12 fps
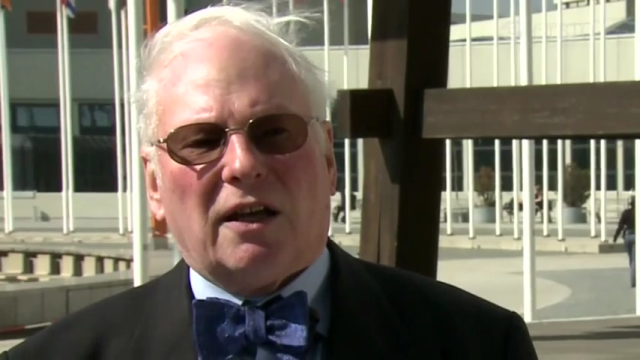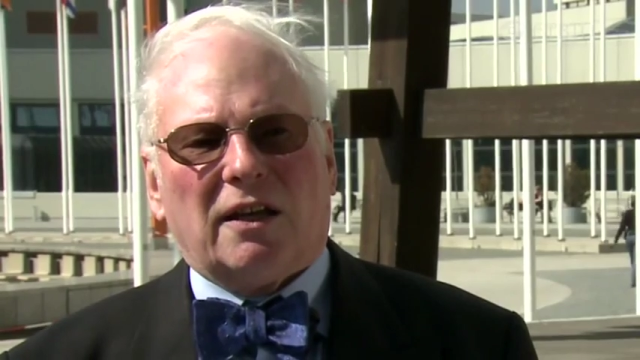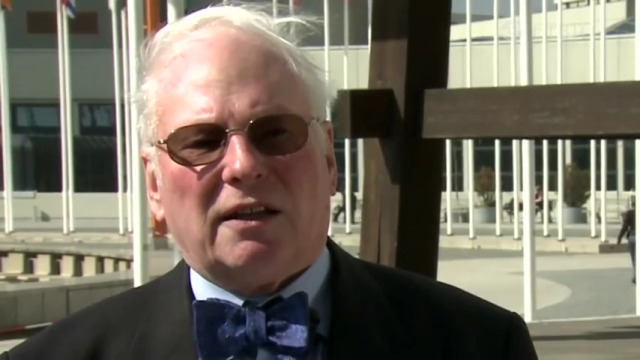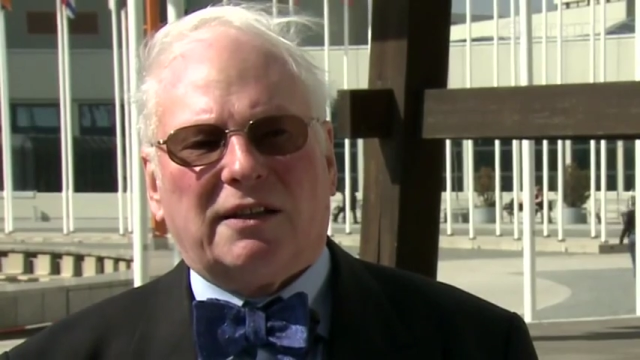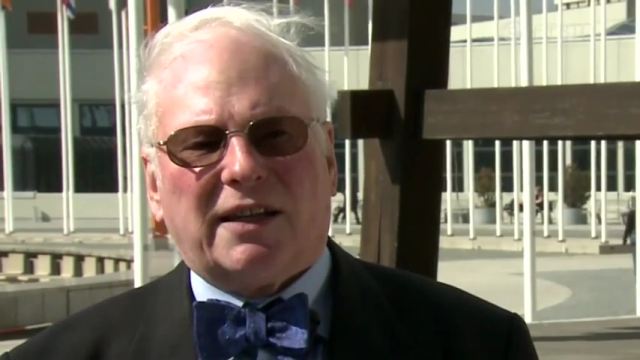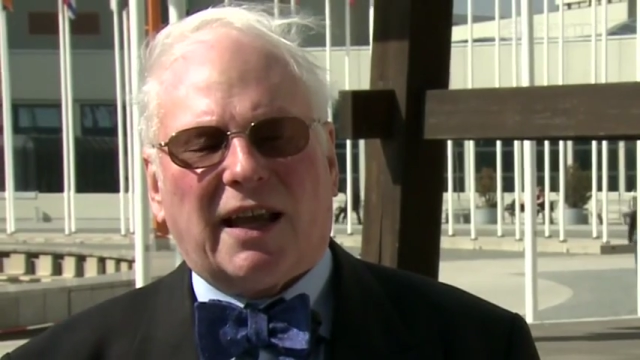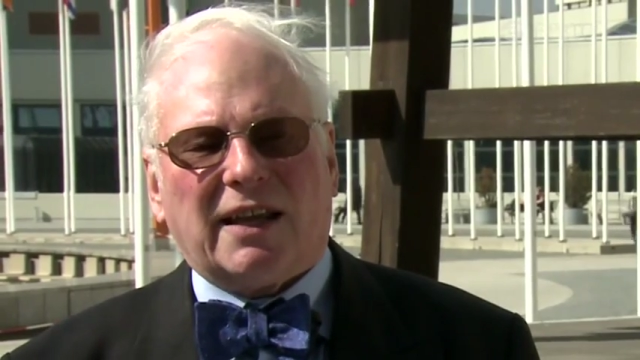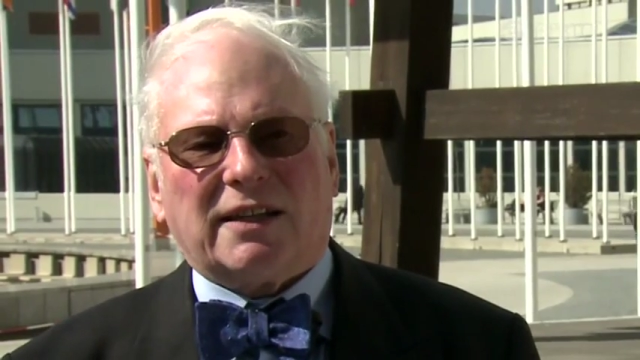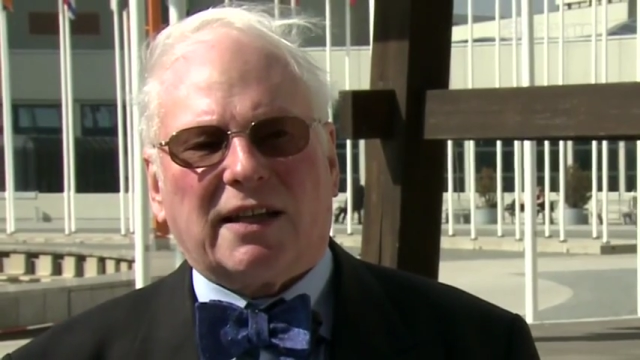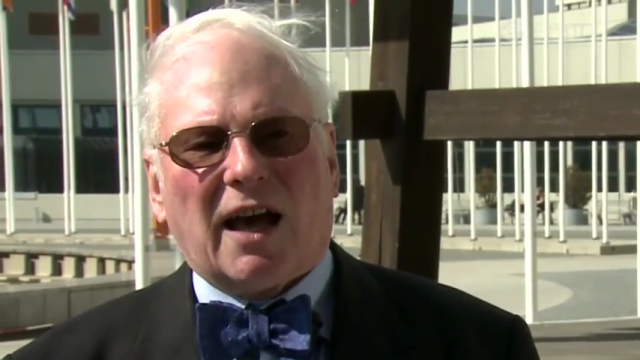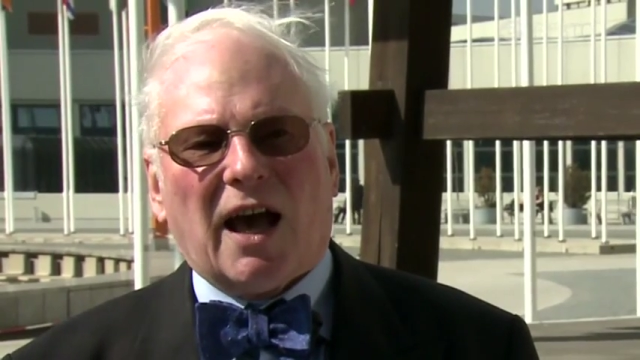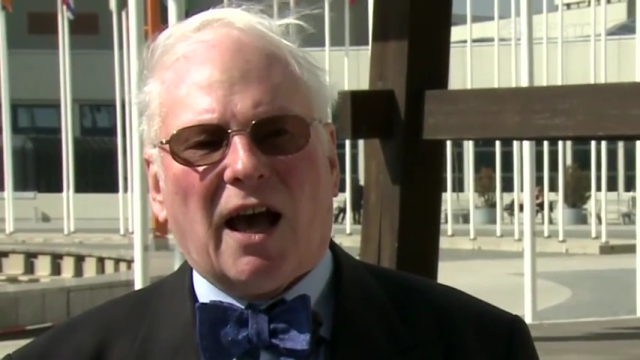uh,
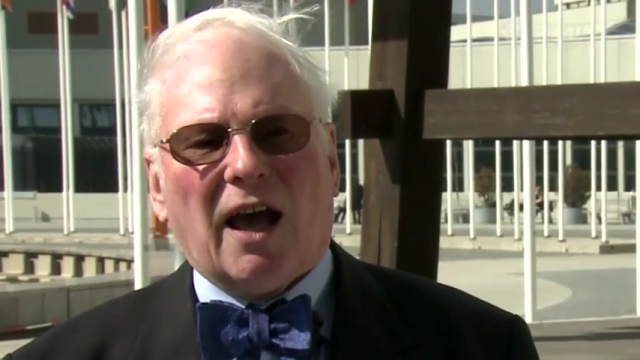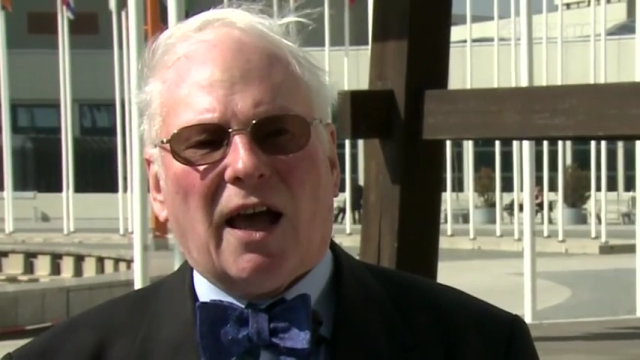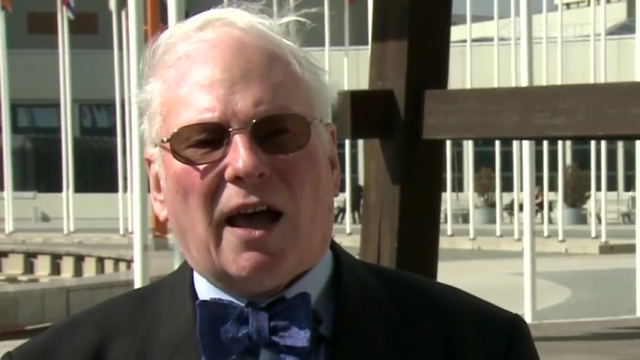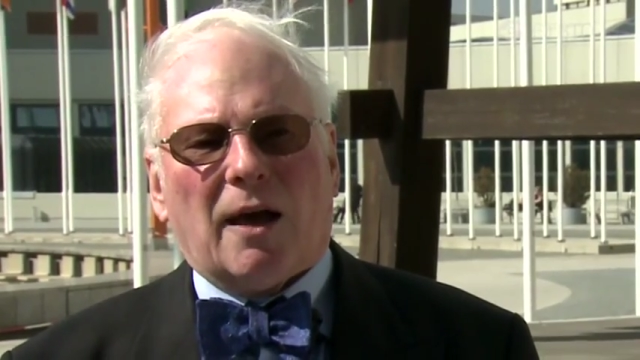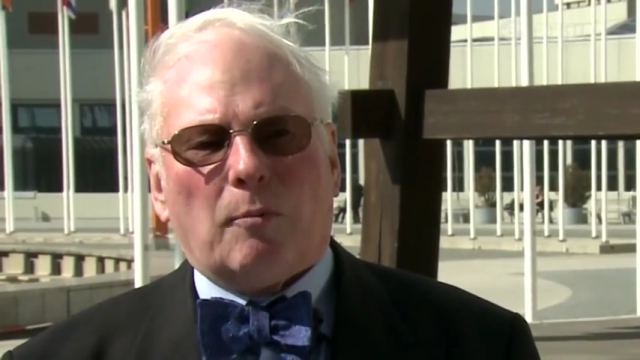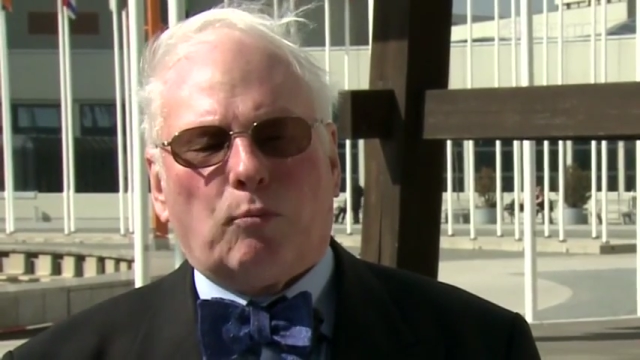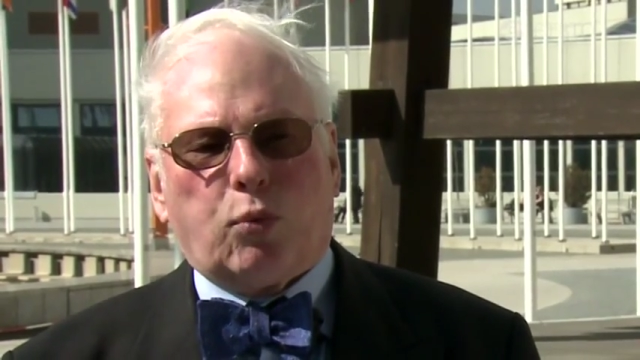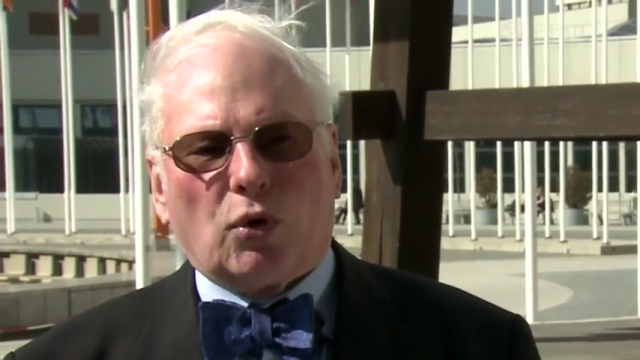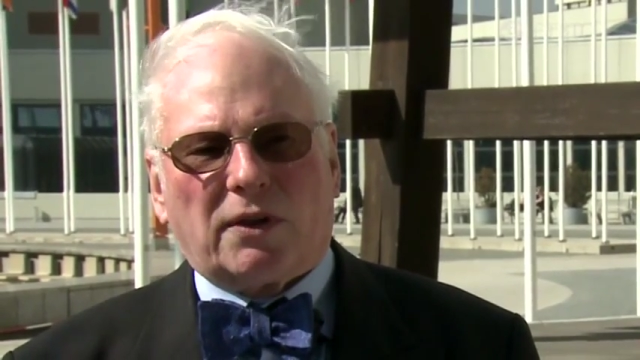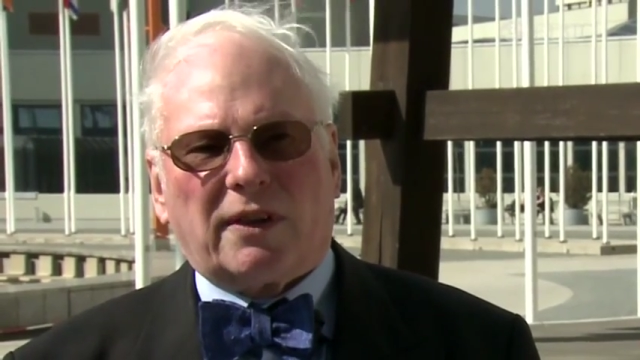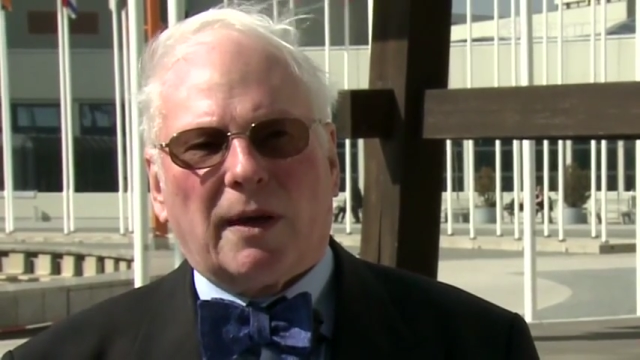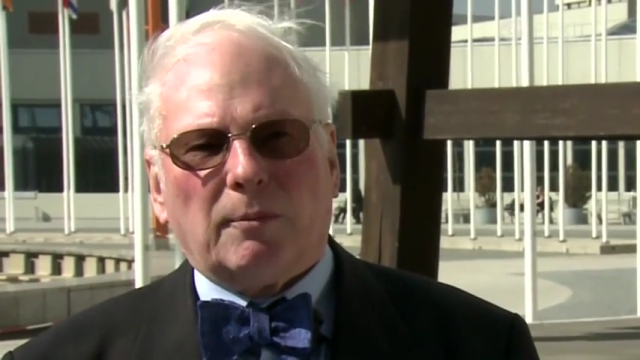data,
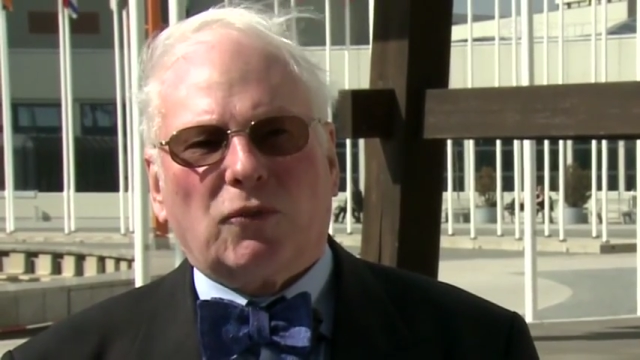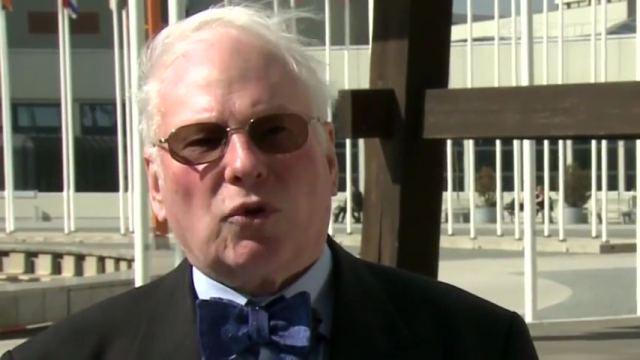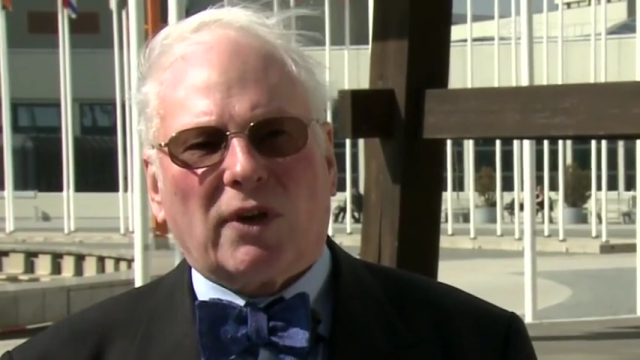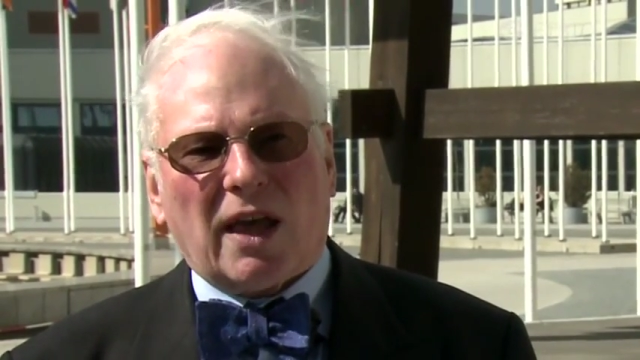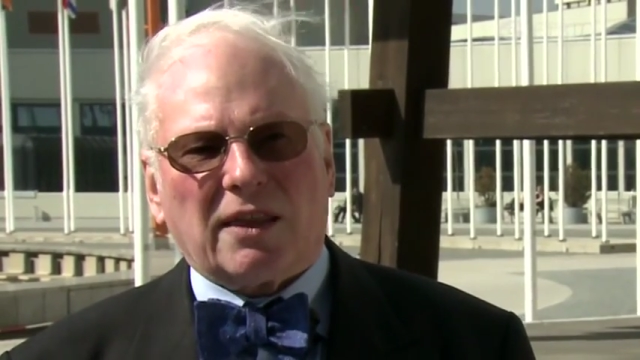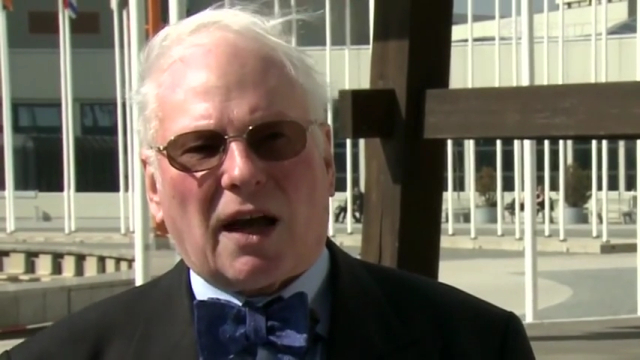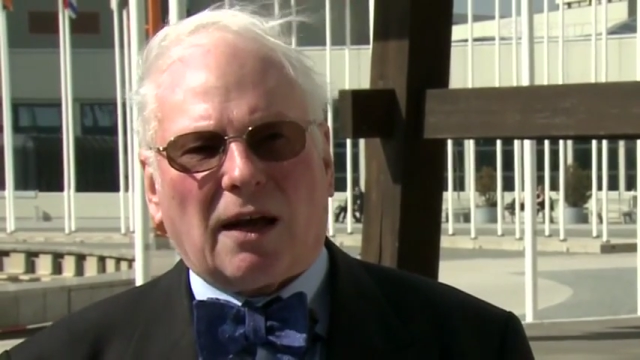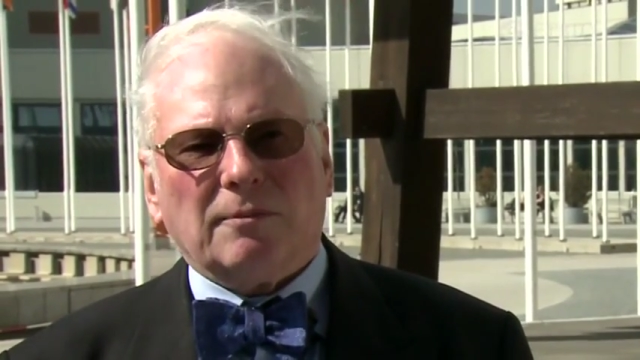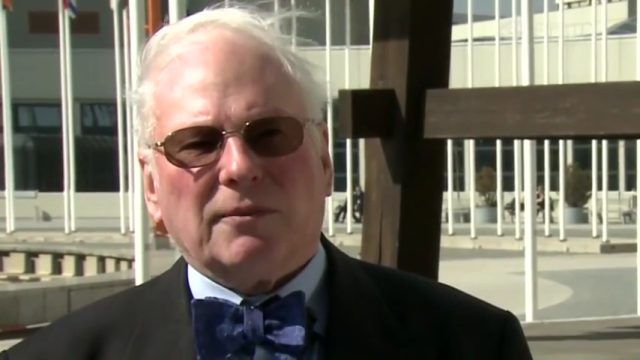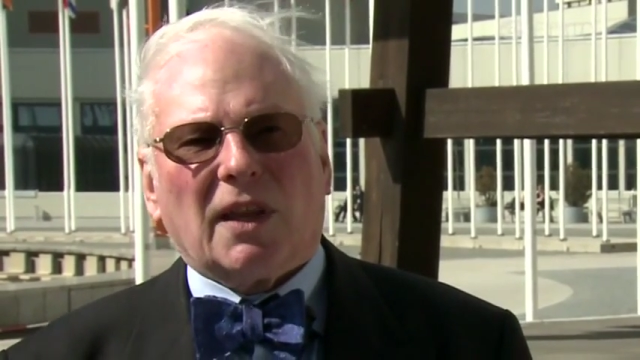put them together